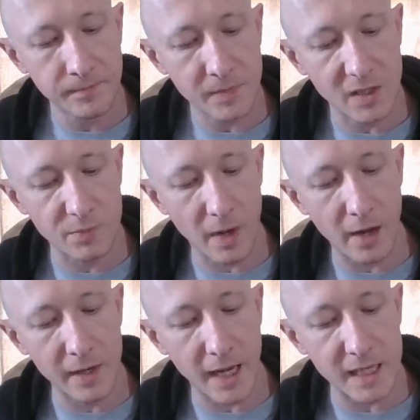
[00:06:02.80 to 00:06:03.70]
his
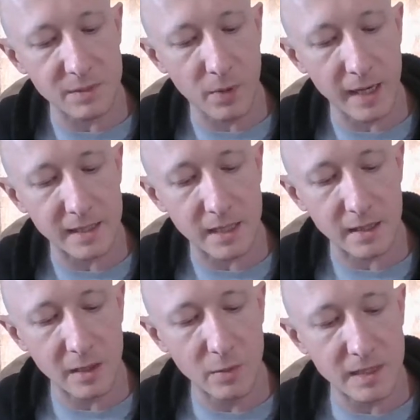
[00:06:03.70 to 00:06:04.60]
brown eyes bright and
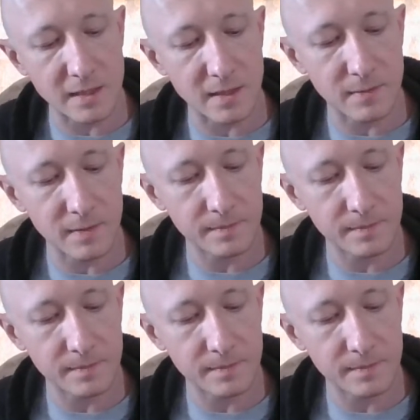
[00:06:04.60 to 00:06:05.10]
inquisitive.